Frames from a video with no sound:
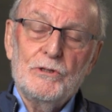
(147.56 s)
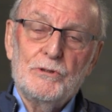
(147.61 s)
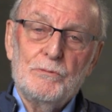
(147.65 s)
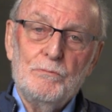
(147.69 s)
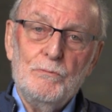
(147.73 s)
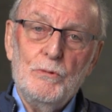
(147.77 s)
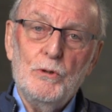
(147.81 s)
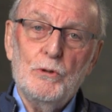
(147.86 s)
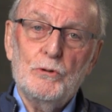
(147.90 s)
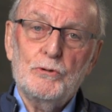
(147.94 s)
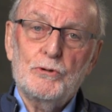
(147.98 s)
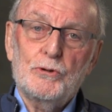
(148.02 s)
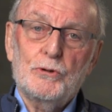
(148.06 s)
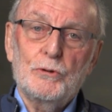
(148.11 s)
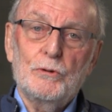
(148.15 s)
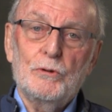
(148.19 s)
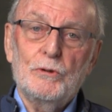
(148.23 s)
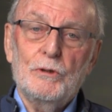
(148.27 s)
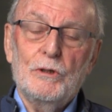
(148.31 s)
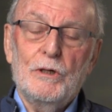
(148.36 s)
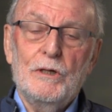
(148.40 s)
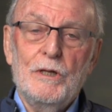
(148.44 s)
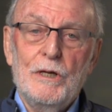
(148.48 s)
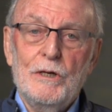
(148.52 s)

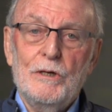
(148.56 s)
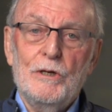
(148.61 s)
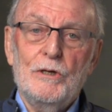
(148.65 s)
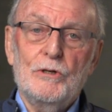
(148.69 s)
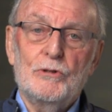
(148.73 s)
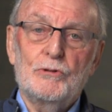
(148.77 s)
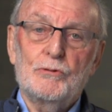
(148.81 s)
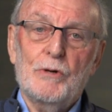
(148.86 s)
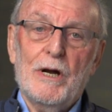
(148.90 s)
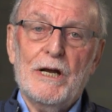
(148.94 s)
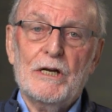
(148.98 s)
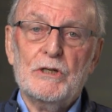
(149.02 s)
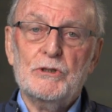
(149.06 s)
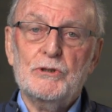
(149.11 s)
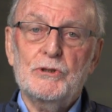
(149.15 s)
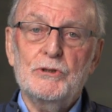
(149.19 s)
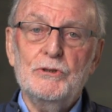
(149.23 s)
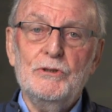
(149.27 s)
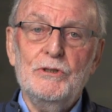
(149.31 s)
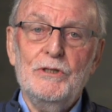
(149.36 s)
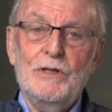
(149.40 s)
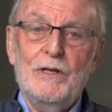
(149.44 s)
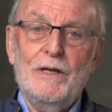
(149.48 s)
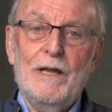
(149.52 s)
mutual
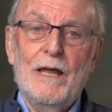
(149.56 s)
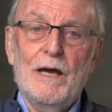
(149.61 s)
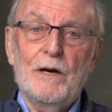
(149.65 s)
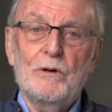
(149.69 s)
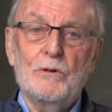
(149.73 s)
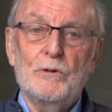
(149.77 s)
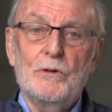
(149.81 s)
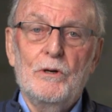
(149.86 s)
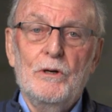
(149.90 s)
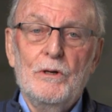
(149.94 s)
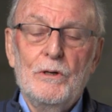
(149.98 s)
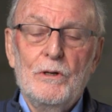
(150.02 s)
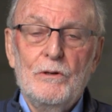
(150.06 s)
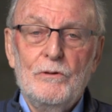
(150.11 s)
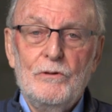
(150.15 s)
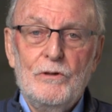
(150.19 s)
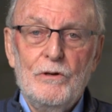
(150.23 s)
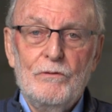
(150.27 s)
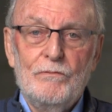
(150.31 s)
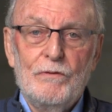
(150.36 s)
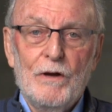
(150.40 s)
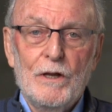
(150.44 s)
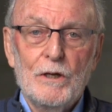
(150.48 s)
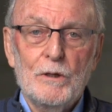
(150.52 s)
attraction now
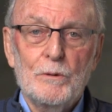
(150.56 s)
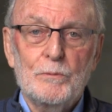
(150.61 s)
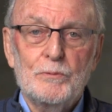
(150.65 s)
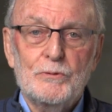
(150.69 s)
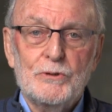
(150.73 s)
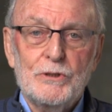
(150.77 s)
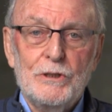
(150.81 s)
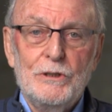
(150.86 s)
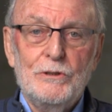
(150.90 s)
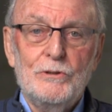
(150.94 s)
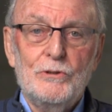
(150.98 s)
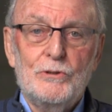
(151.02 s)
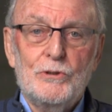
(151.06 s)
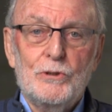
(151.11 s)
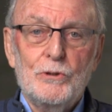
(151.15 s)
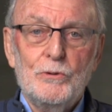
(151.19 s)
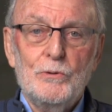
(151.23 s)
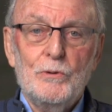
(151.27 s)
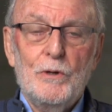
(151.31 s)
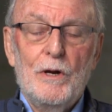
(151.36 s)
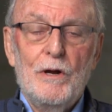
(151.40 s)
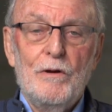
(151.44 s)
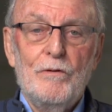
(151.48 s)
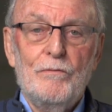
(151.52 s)
develops
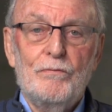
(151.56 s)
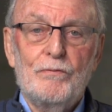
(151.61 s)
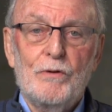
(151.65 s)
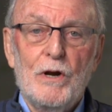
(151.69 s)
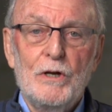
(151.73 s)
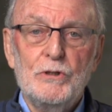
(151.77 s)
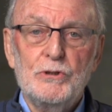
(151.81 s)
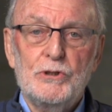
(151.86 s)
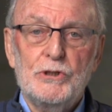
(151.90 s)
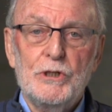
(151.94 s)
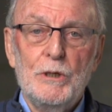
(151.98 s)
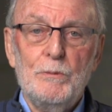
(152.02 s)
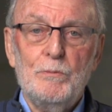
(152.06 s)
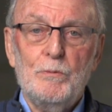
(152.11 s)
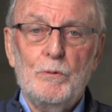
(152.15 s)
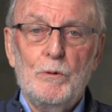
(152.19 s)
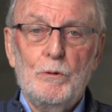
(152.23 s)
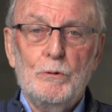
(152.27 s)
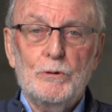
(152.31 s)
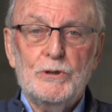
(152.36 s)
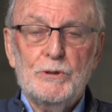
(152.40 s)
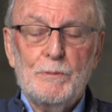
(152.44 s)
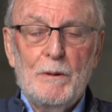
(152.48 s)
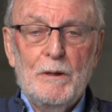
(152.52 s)
into a friendship.
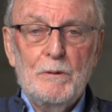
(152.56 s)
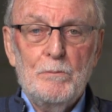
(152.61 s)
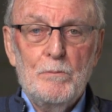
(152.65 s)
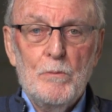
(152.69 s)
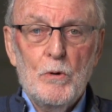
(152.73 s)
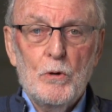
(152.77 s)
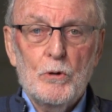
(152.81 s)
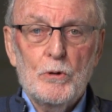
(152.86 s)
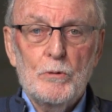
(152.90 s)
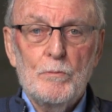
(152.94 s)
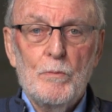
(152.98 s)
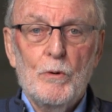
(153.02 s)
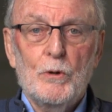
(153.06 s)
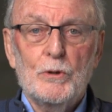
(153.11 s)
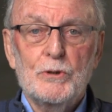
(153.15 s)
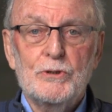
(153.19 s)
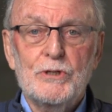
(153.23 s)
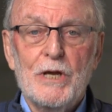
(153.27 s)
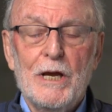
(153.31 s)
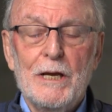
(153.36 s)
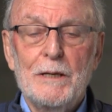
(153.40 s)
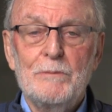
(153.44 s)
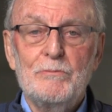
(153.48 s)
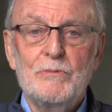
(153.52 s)
We spend more and more
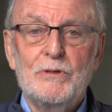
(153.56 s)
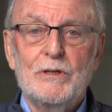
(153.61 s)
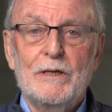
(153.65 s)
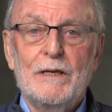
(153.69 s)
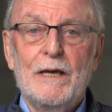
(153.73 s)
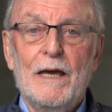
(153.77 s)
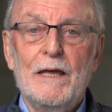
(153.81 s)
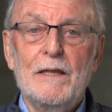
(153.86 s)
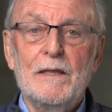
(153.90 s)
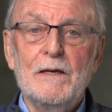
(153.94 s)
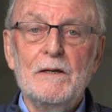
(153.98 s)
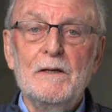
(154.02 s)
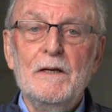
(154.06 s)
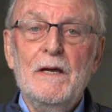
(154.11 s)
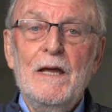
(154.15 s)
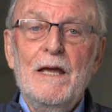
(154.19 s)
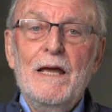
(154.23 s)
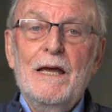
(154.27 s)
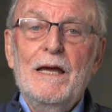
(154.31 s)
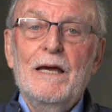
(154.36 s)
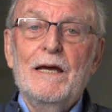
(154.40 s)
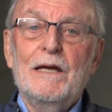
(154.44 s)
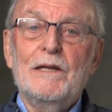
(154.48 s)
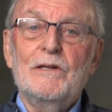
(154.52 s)
time together,
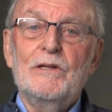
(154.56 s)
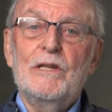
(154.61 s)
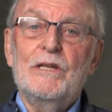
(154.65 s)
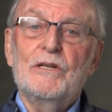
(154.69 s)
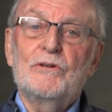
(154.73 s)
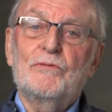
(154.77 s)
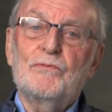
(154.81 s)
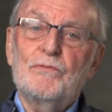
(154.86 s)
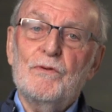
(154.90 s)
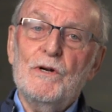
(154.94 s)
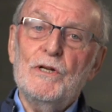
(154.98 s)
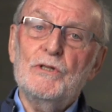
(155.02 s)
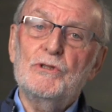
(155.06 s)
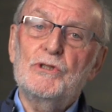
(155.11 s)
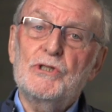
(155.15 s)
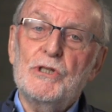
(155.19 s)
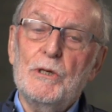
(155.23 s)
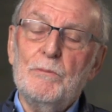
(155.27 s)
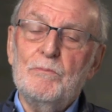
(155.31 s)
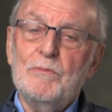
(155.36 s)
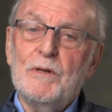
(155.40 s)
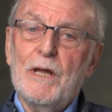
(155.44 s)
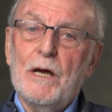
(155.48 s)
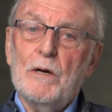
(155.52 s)
and this
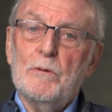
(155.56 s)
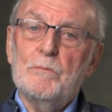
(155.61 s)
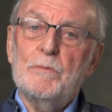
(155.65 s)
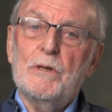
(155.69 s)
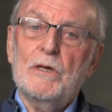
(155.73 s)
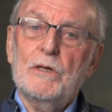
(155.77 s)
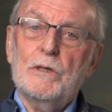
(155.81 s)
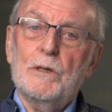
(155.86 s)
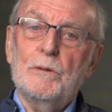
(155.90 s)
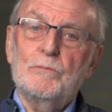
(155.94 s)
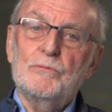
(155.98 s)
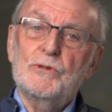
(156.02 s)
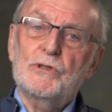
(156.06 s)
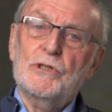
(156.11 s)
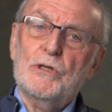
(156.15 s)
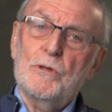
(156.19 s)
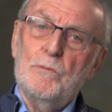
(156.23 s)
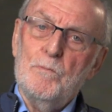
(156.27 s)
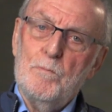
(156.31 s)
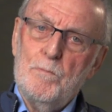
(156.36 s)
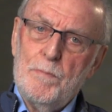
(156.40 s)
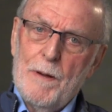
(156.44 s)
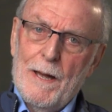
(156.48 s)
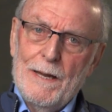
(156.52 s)
friendship now becomes
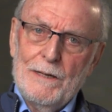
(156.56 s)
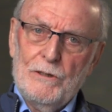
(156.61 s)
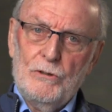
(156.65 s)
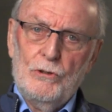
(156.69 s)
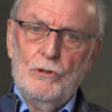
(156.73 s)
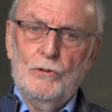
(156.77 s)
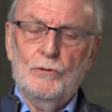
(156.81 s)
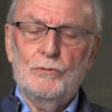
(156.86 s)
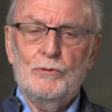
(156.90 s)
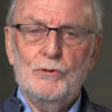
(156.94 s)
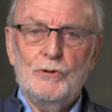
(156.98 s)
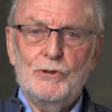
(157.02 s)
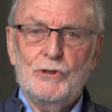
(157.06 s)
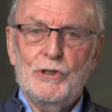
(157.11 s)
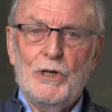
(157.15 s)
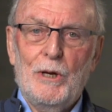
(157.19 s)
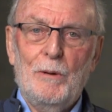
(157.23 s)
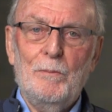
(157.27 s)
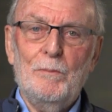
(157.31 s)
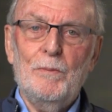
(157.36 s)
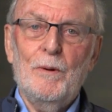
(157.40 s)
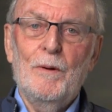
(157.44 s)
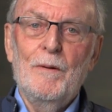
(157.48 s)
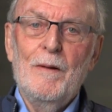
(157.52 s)

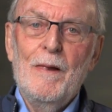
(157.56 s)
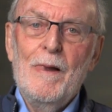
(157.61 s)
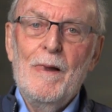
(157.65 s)
companionship.